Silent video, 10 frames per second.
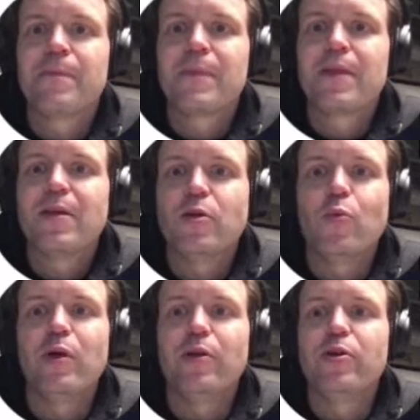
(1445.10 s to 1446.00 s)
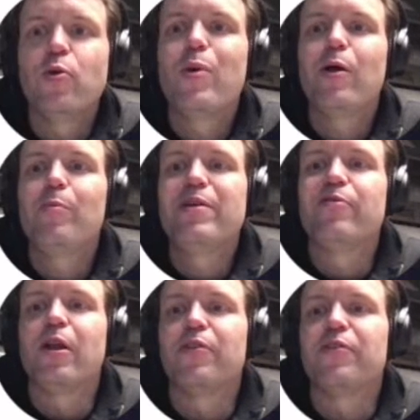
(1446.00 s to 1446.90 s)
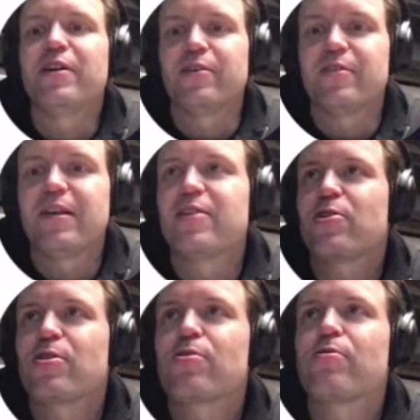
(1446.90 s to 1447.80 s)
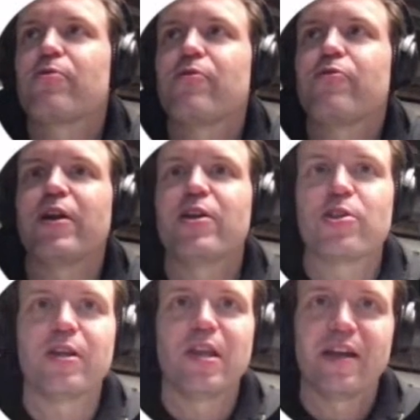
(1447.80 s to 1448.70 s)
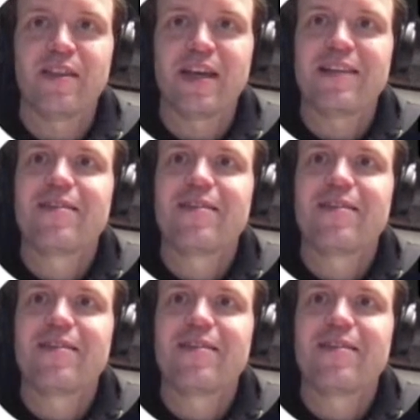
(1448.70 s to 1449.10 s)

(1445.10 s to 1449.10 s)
You will be volunteered. Let's phrase it like that.